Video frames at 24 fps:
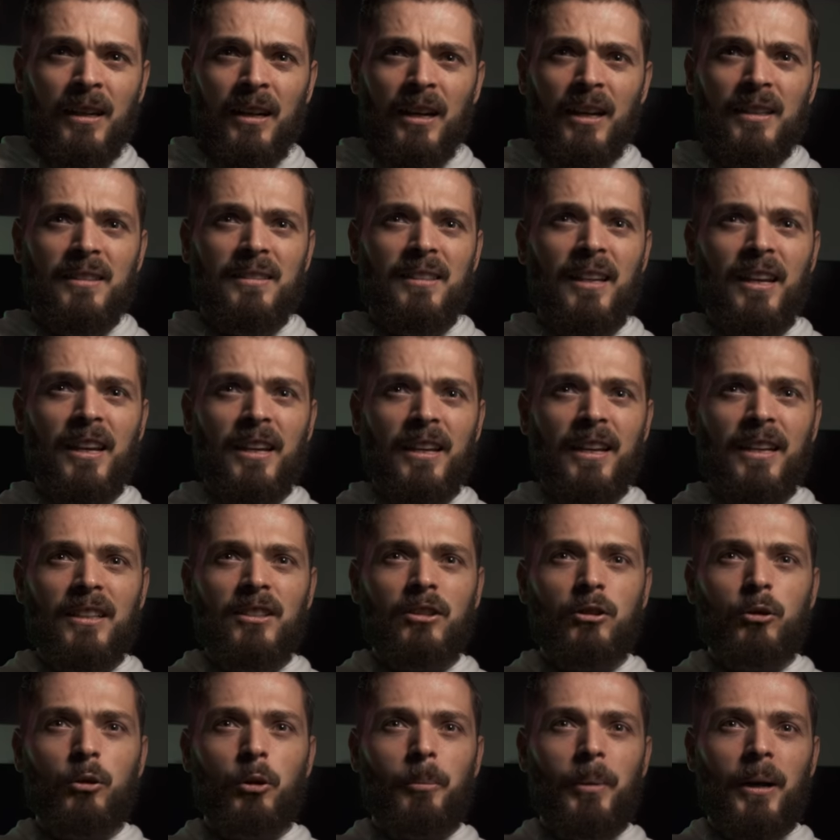I'd say it gets
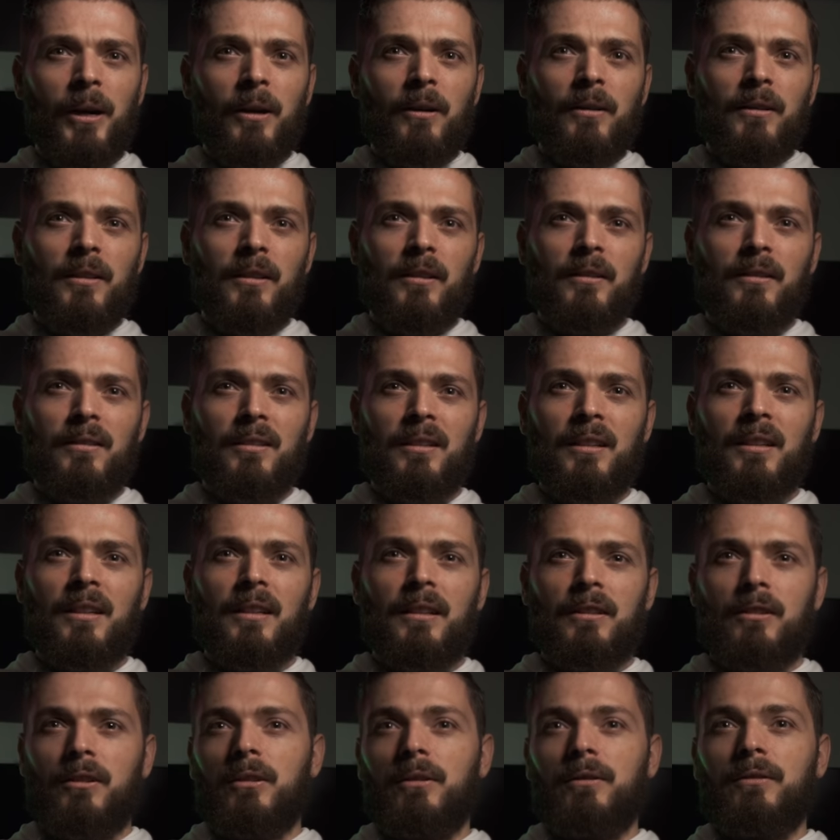to about,
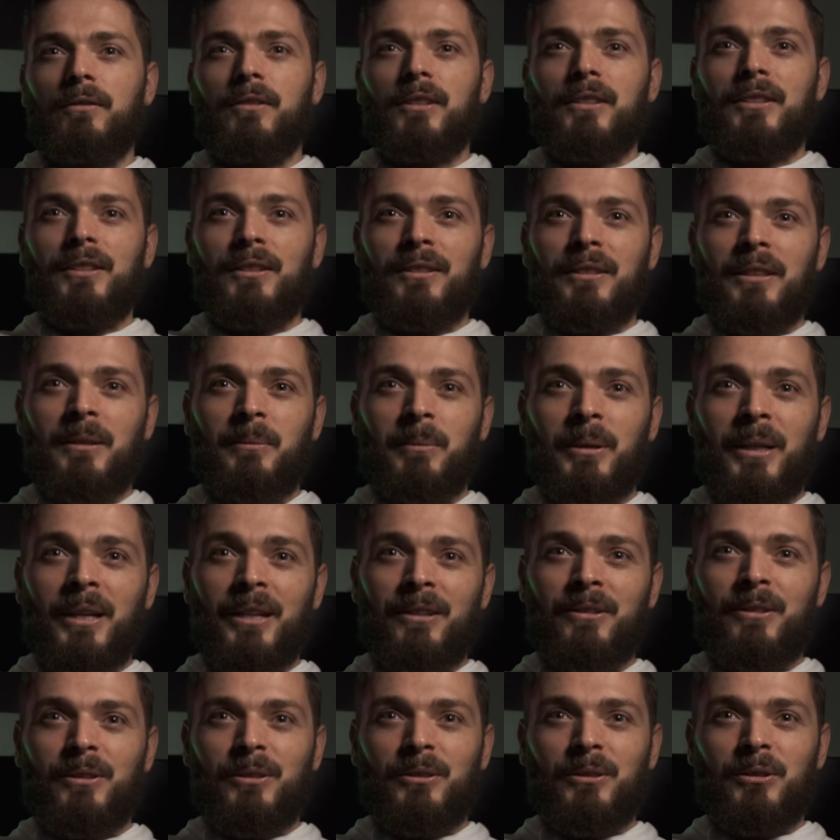I don't know if this is going to be
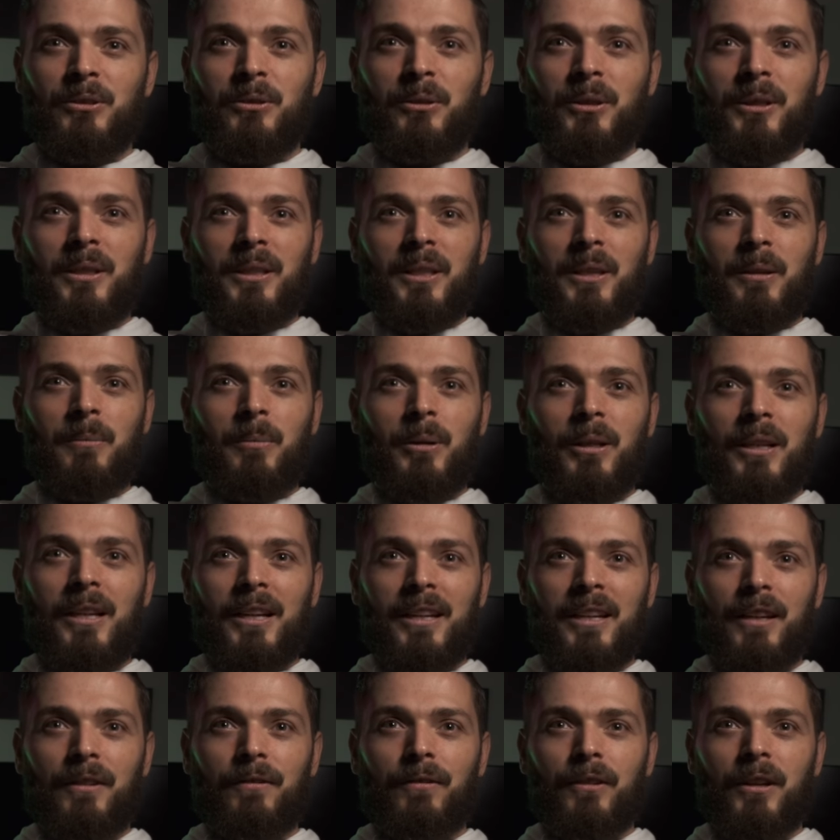accurate on screen here, but
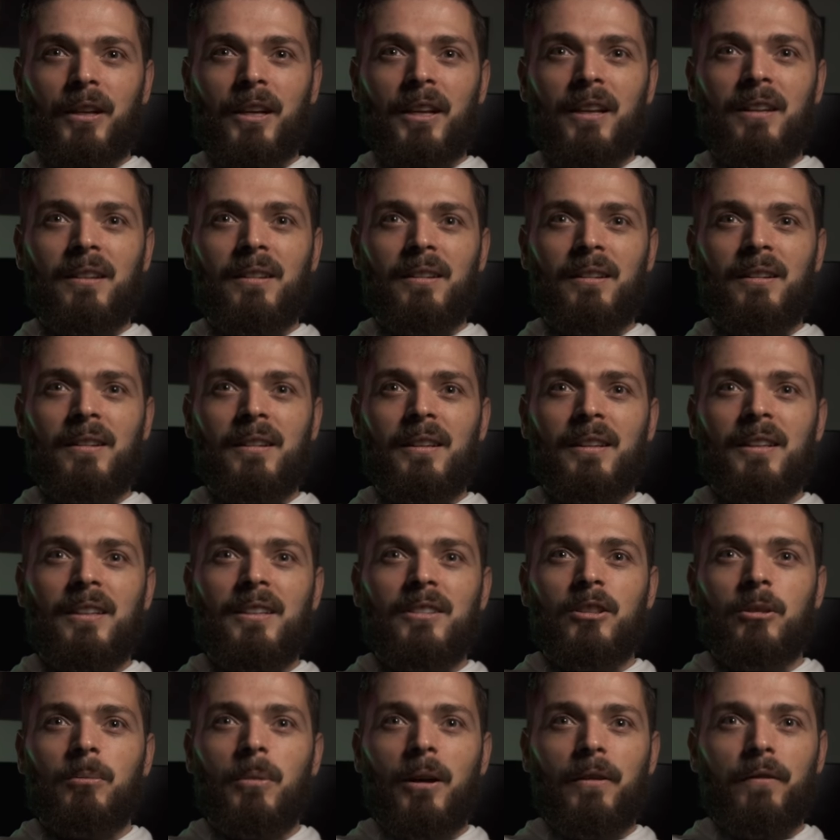like if I,
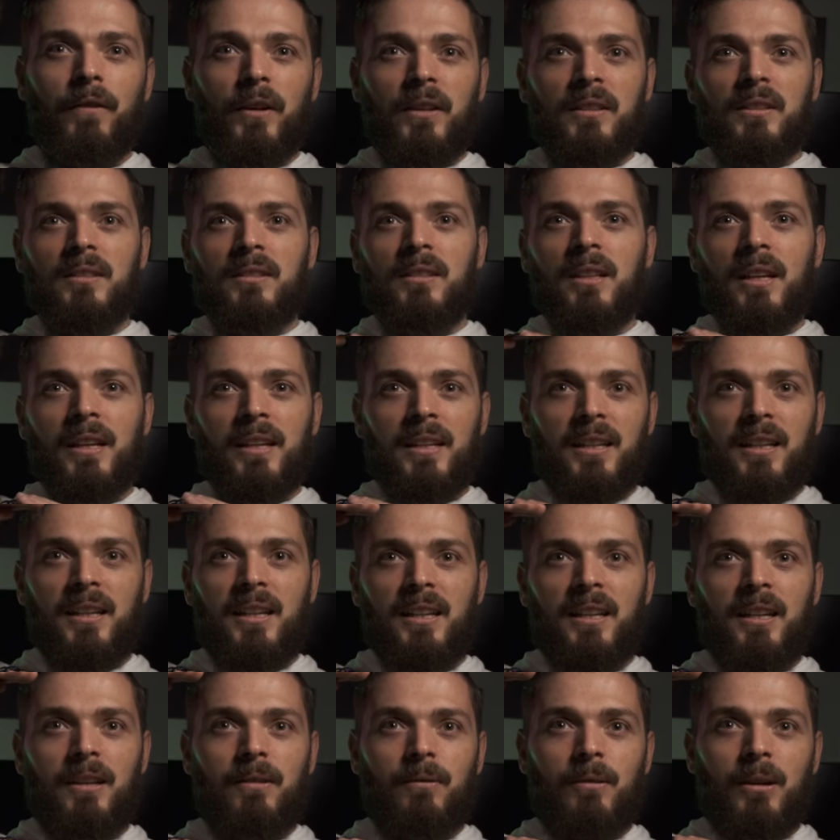so my face is like
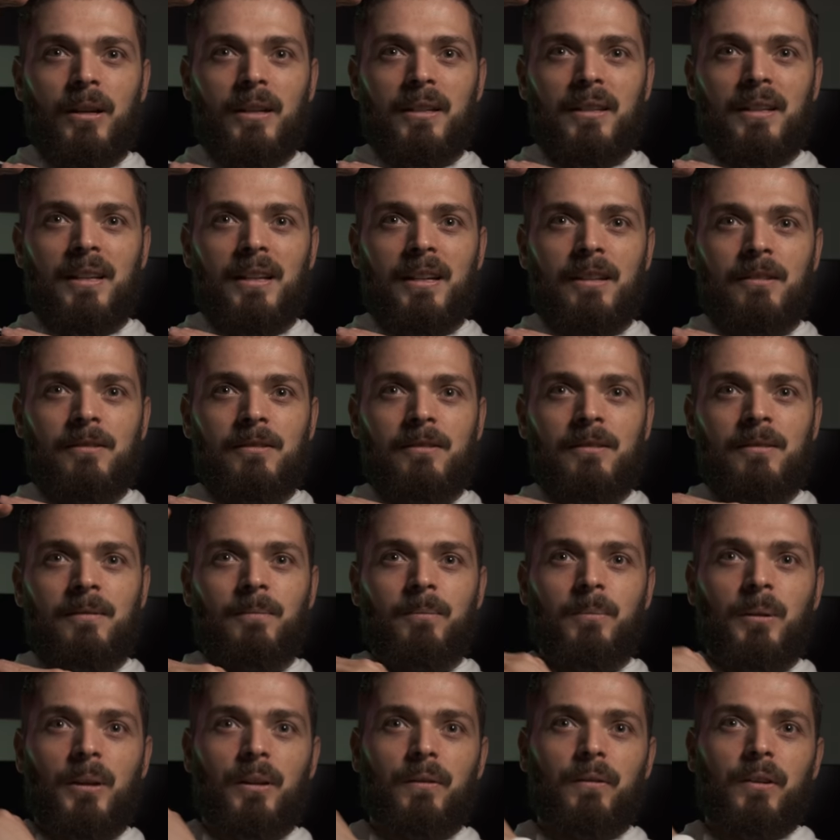here right now,
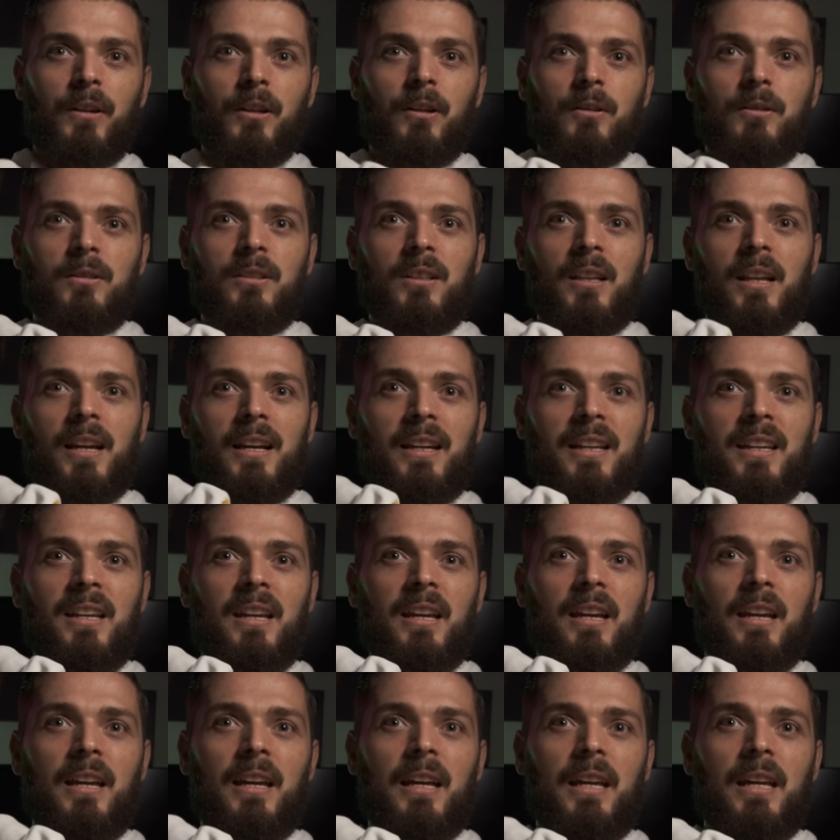but if it goes to like
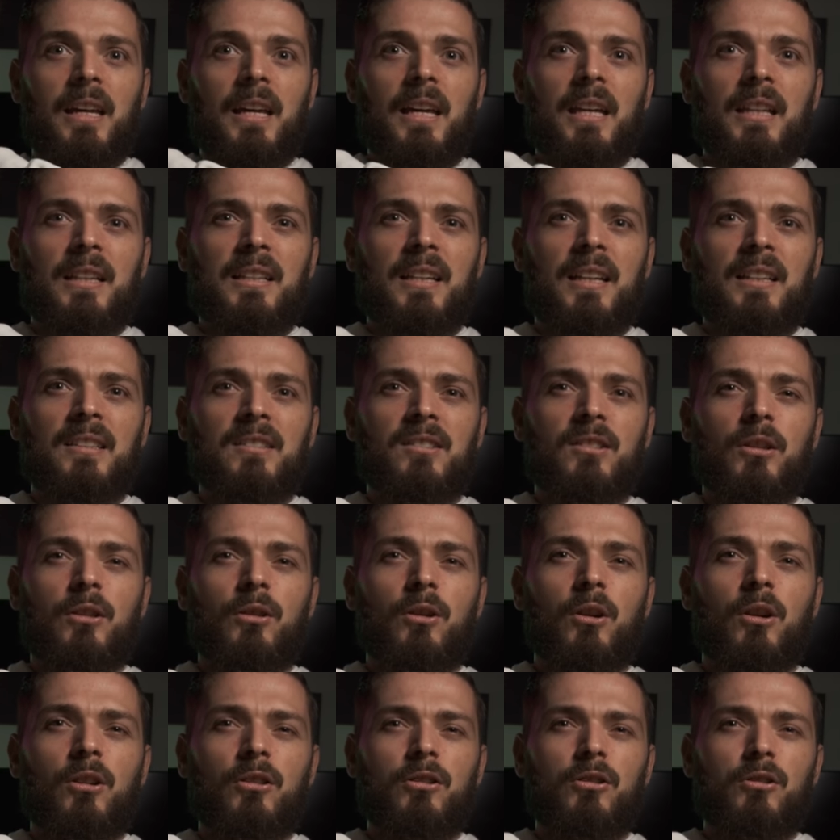here, it tends to
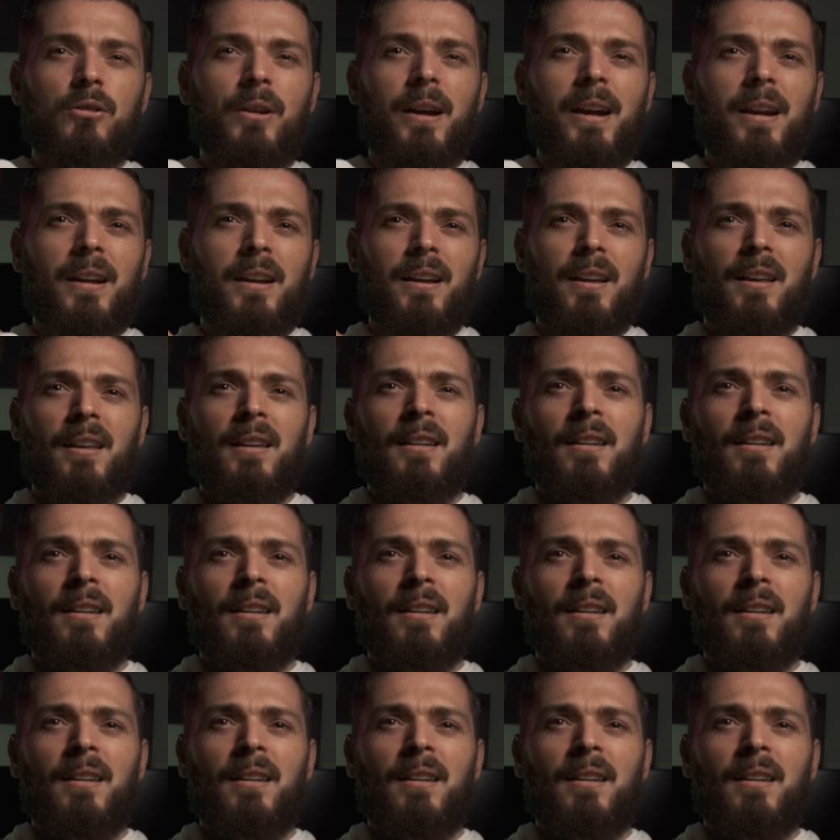not track